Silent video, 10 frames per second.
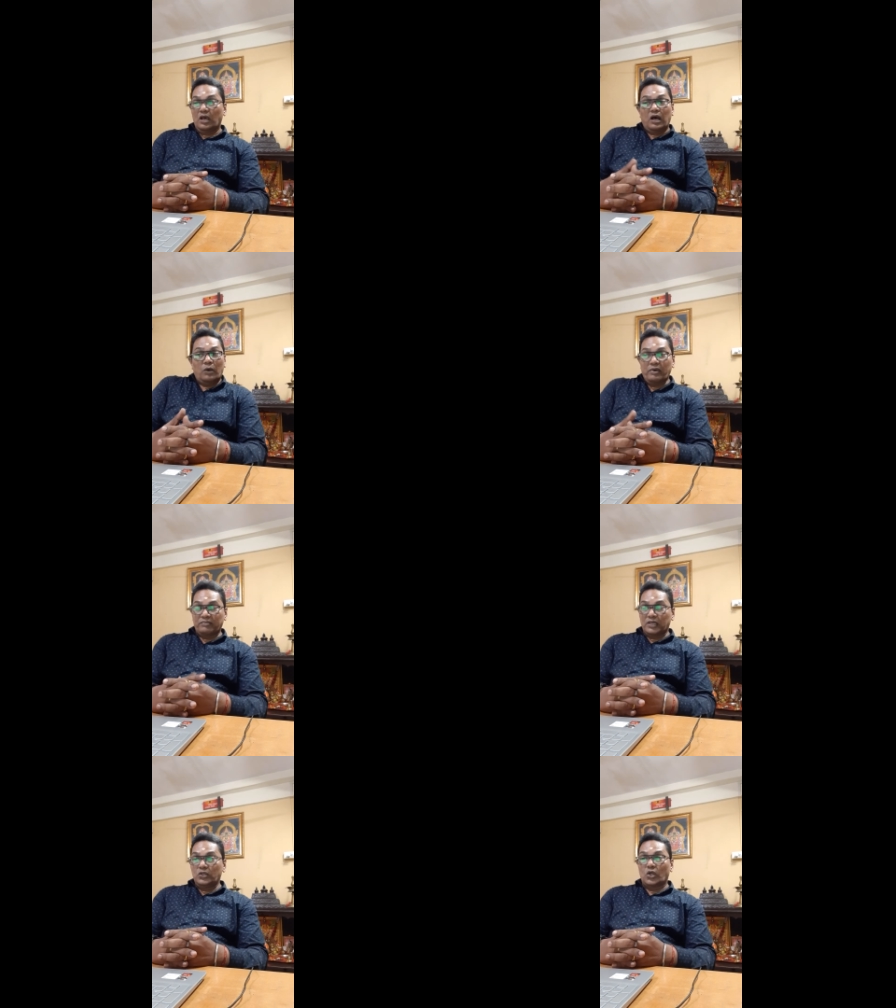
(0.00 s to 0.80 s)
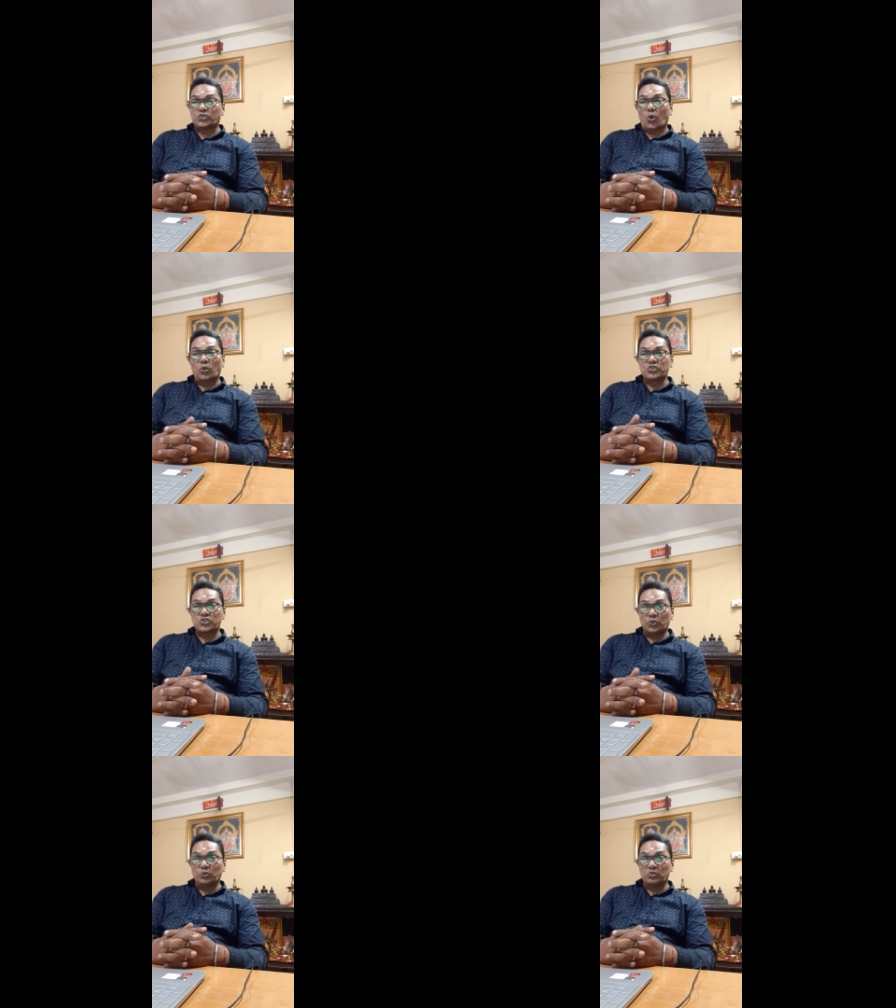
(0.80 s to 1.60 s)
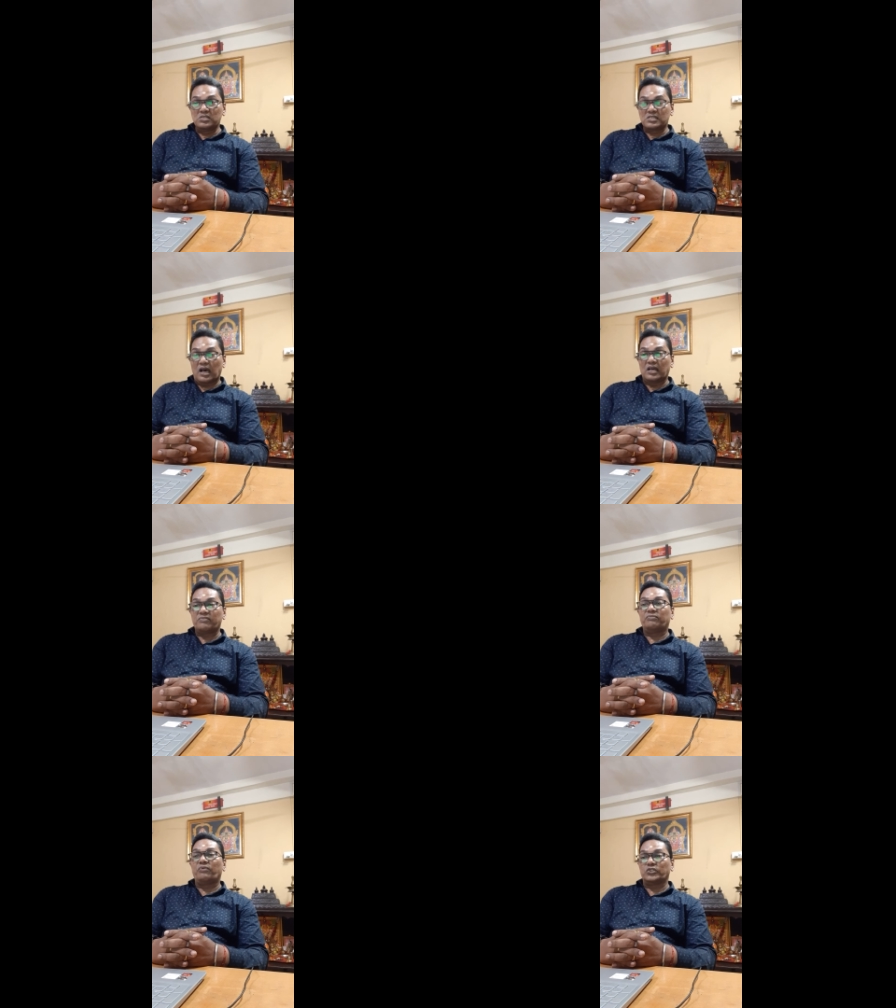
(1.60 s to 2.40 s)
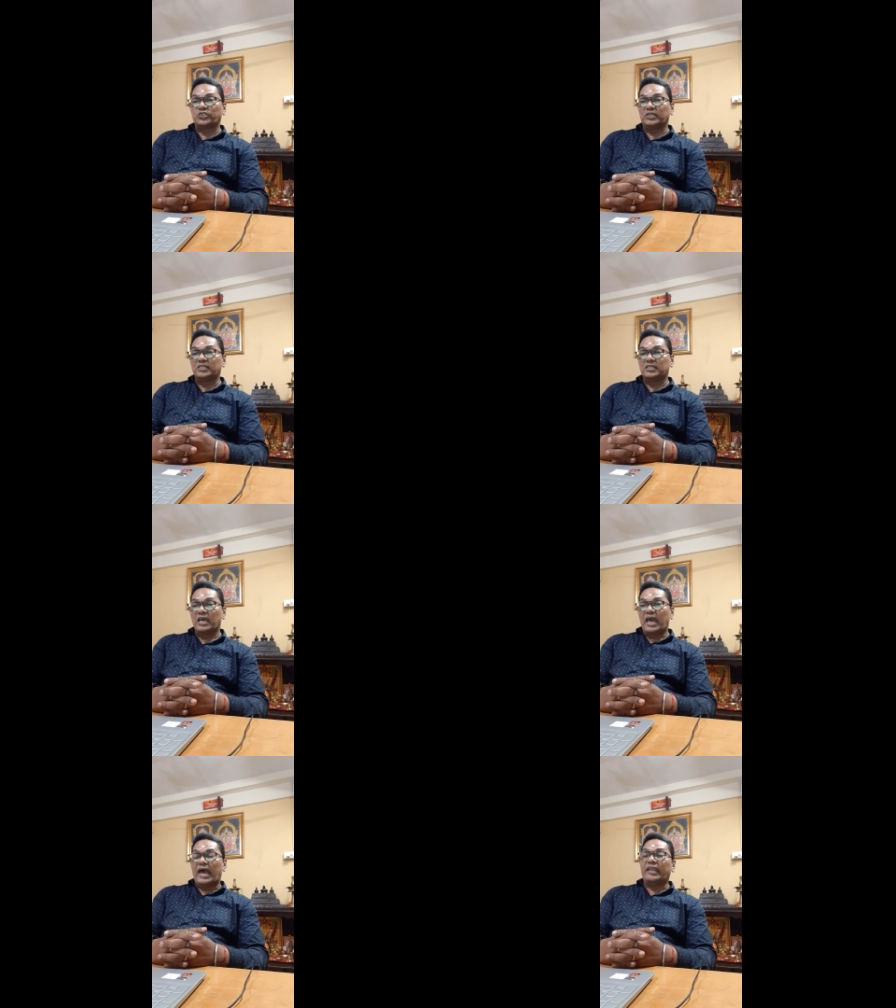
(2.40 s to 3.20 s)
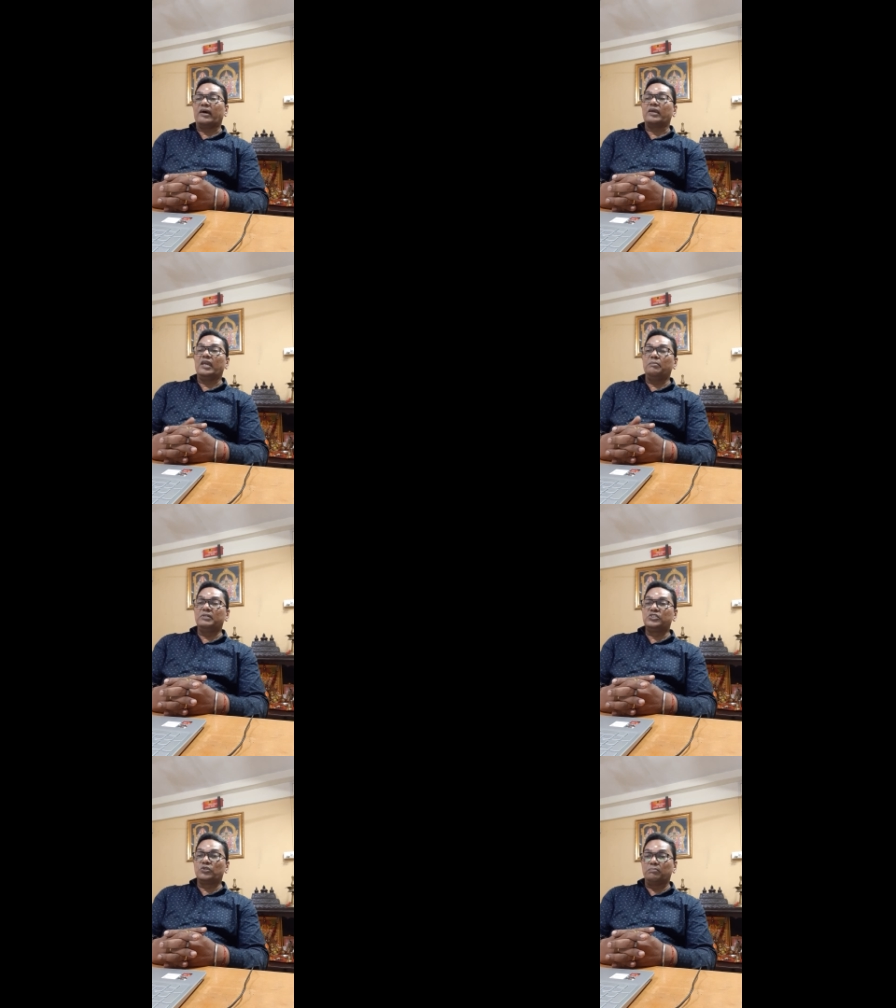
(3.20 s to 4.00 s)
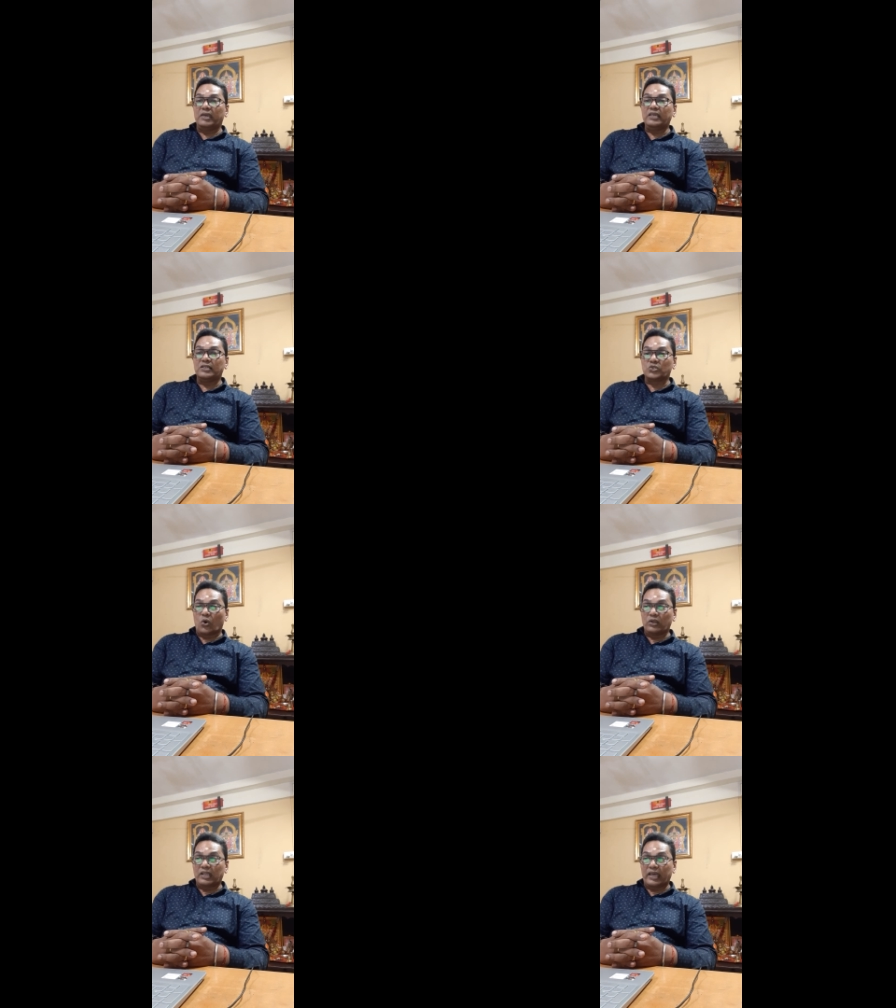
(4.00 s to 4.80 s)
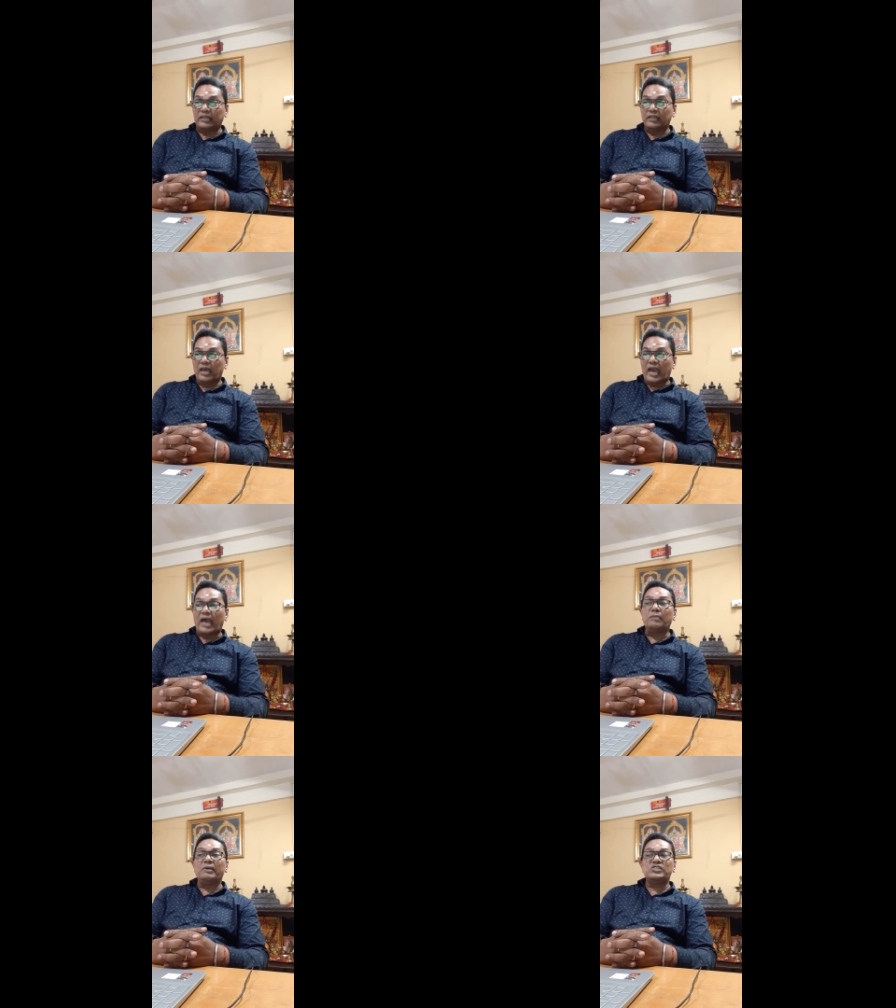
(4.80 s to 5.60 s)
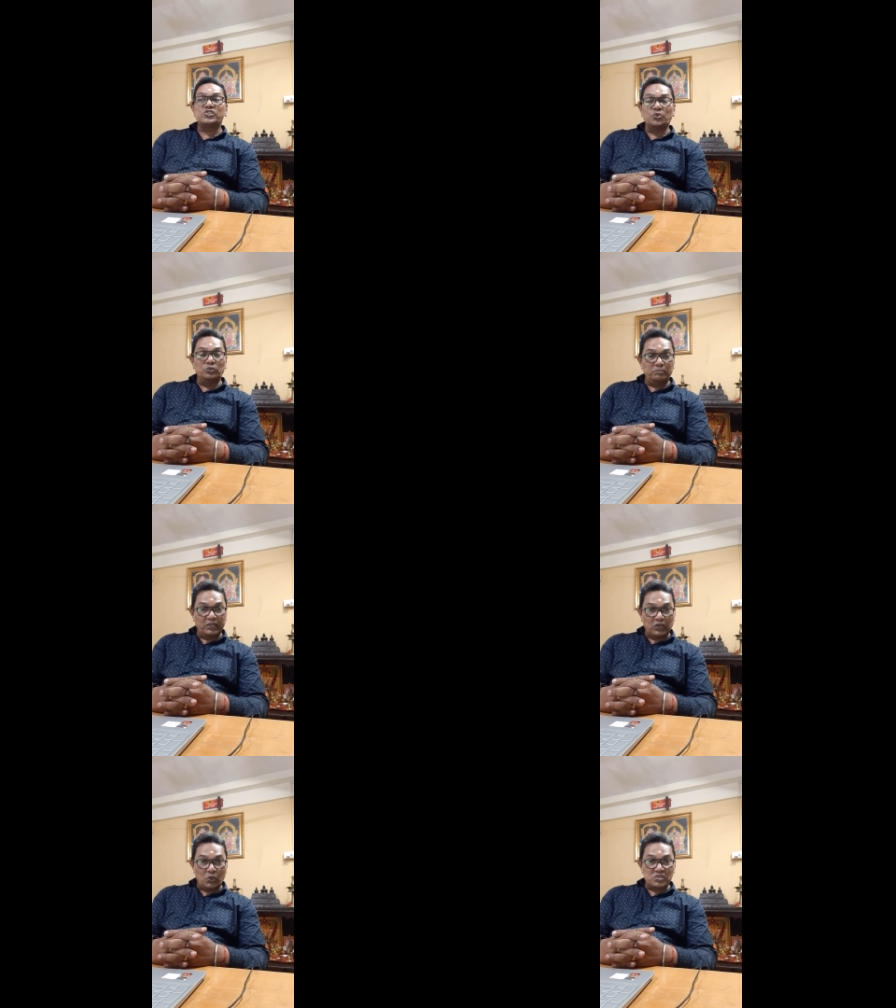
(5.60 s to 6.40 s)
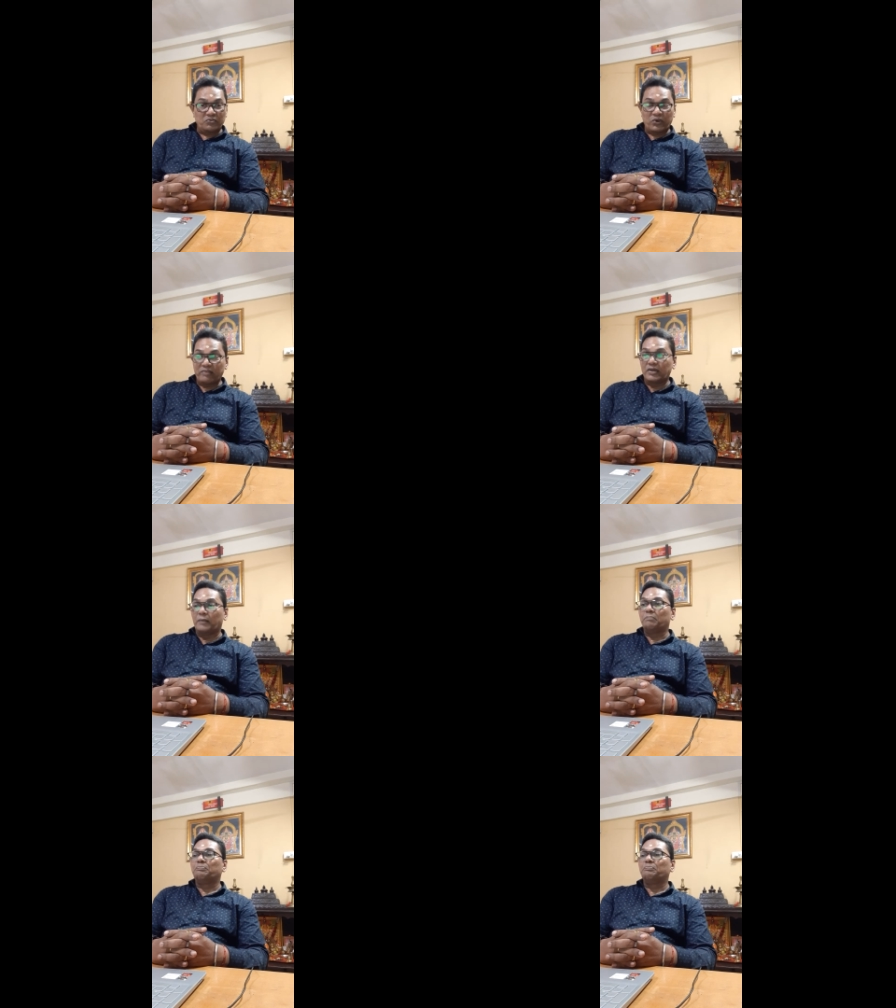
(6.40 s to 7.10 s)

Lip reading: However, not all schools are fortunate and are able to make it online and may soon be closed forever.